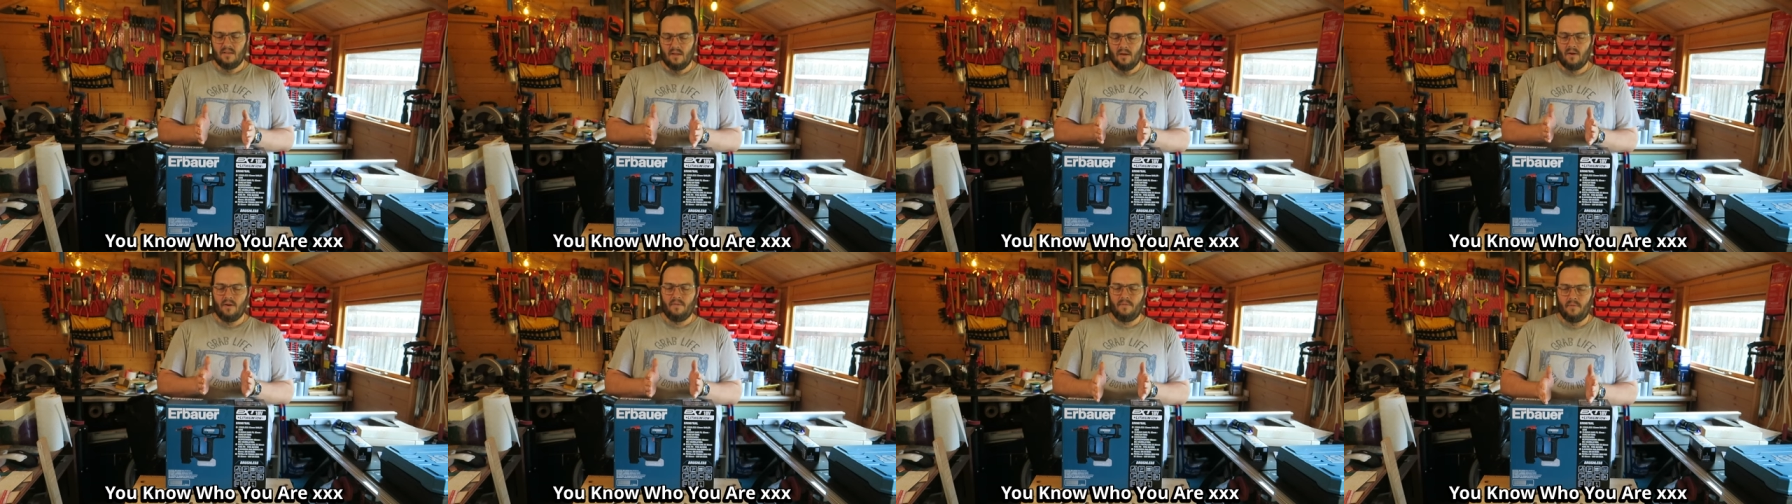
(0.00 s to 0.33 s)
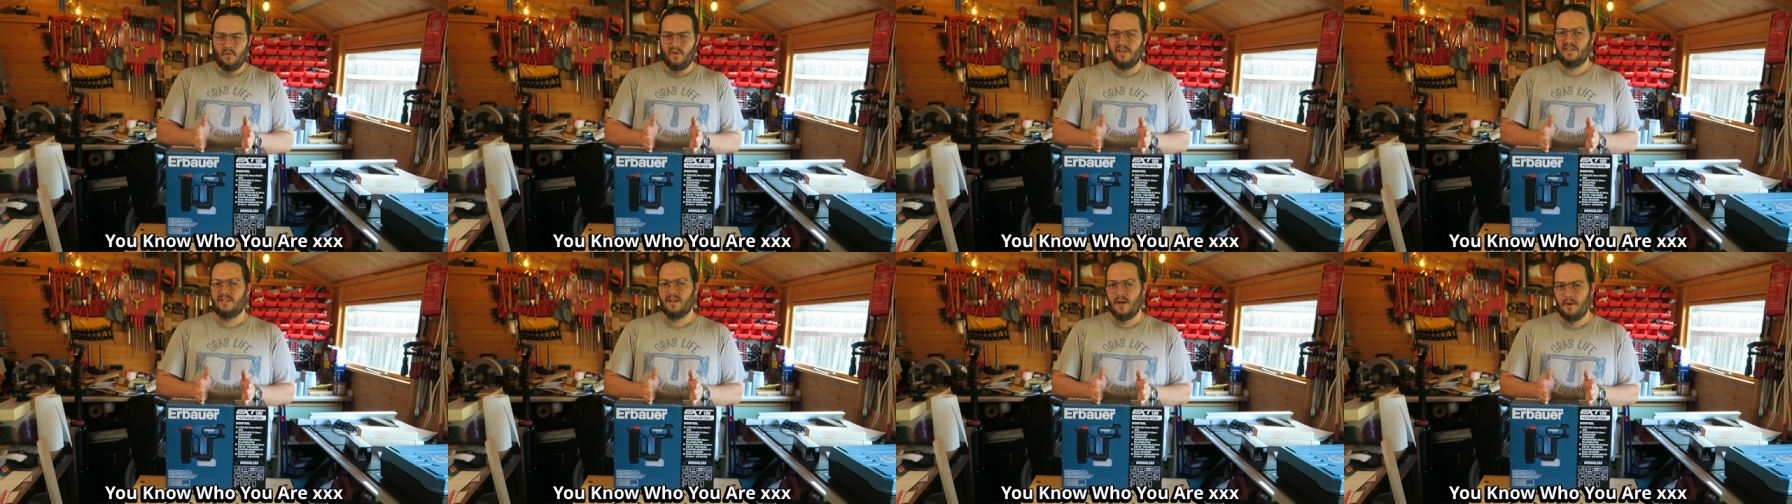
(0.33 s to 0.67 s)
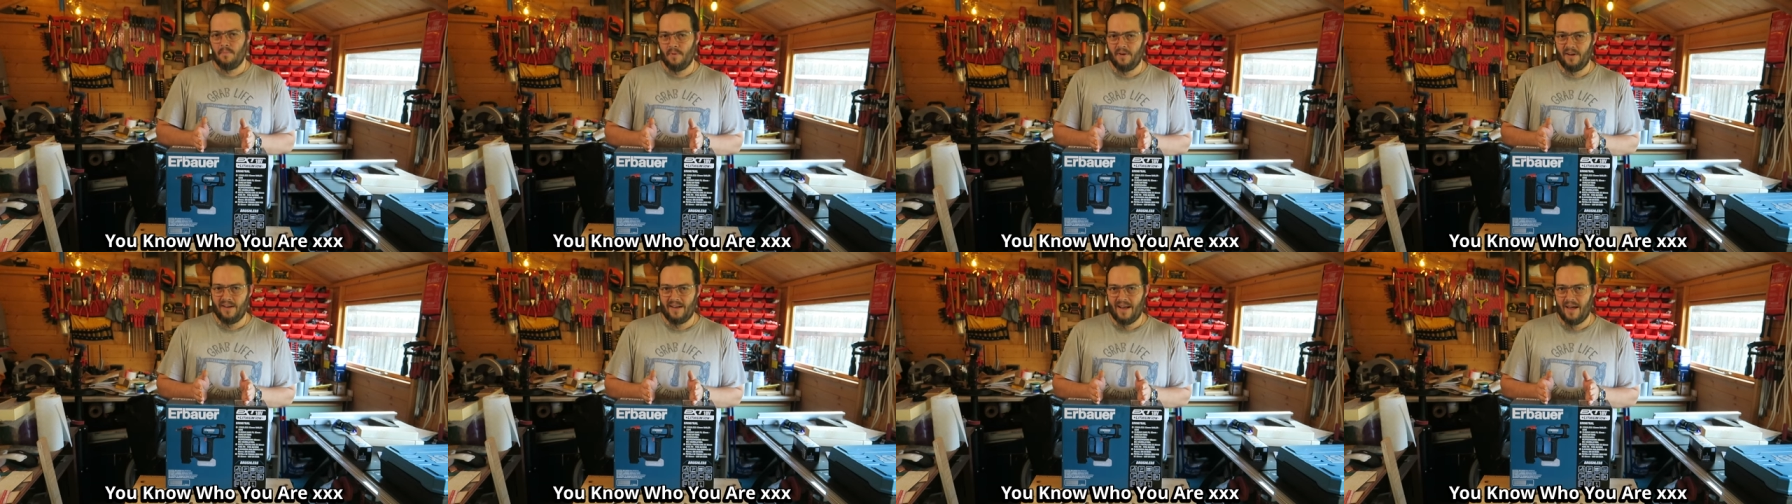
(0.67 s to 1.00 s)
I thought there's no
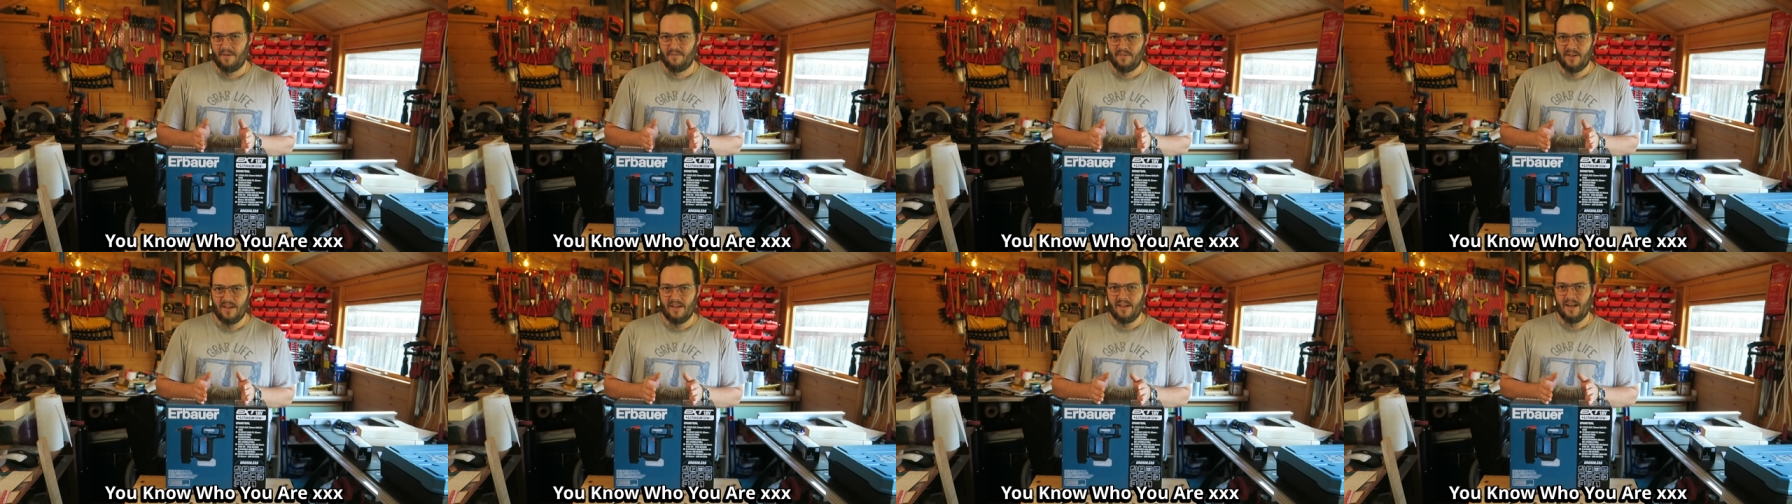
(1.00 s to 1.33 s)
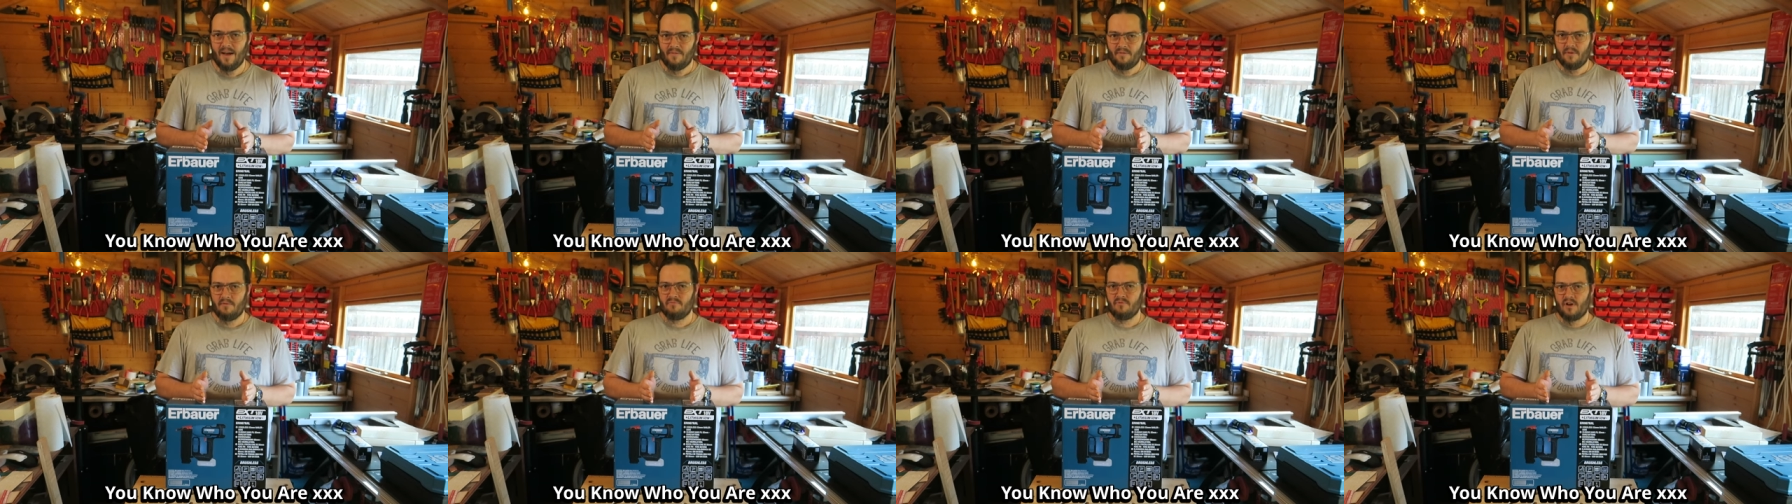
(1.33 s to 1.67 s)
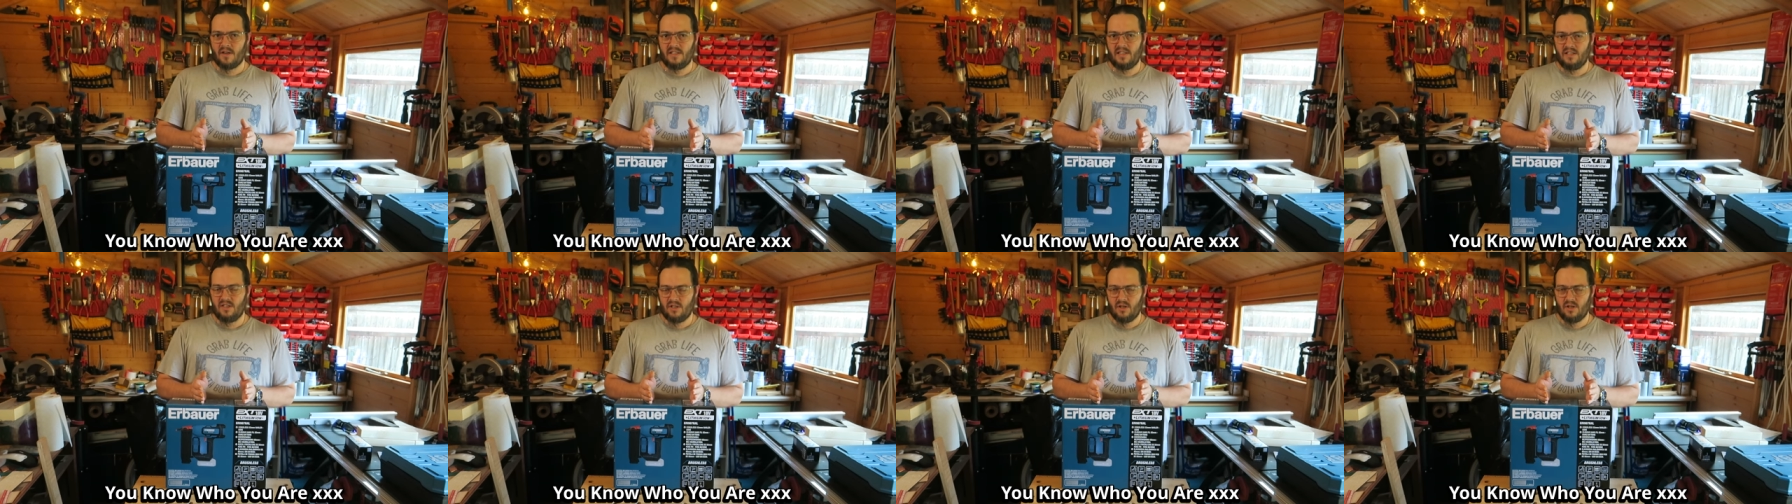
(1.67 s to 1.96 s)
point in having another ruddy